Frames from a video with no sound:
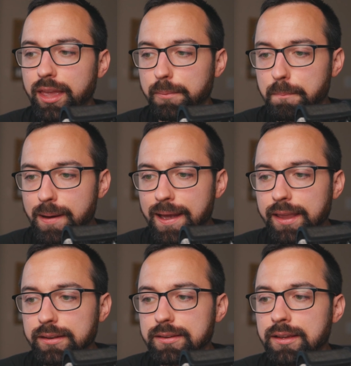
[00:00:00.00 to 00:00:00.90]
in
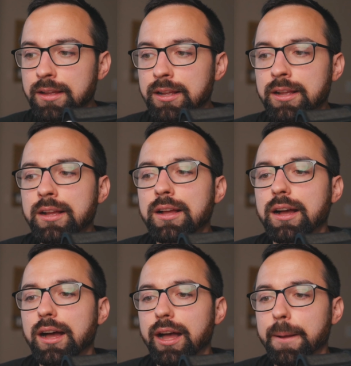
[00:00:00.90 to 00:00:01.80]
mind
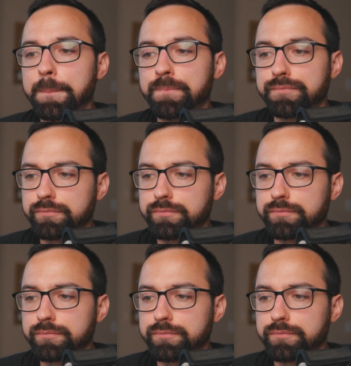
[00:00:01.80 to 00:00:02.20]
um,